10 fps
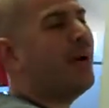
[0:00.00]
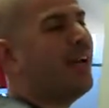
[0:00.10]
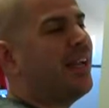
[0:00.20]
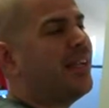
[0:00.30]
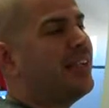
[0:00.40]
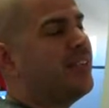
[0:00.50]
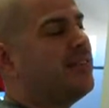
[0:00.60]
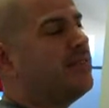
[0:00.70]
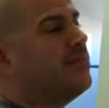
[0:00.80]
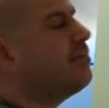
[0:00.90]
up by
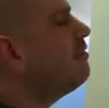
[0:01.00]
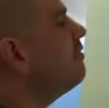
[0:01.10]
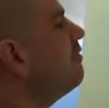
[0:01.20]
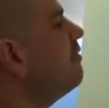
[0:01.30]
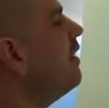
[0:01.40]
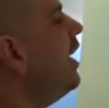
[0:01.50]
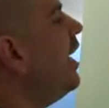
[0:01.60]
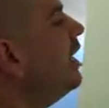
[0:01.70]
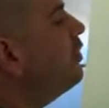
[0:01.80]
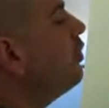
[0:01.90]

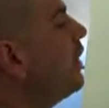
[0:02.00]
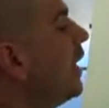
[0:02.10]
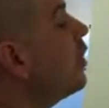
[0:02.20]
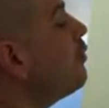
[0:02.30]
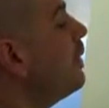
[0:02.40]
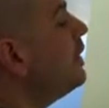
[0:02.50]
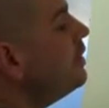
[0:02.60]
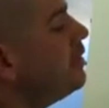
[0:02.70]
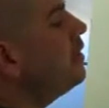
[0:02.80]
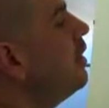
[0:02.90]
any certain
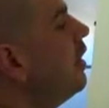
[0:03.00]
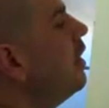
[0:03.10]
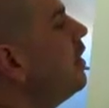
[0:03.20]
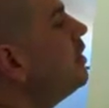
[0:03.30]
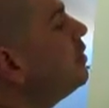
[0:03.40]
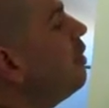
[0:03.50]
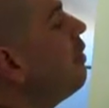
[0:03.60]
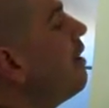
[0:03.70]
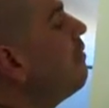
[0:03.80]
increments? So I